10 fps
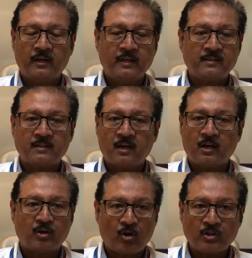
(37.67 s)
It's
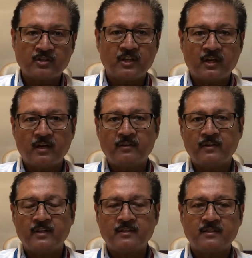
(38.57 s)
across the
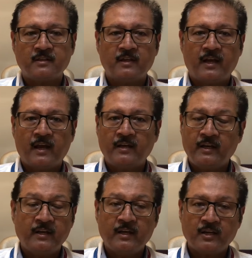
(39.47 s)
countries, and
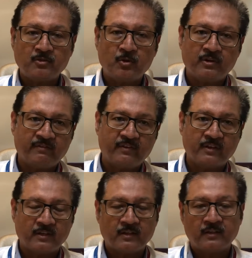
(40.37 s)
India is no
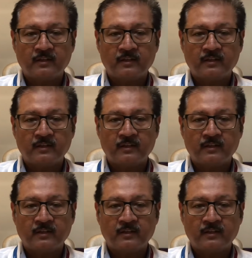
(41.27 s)
different.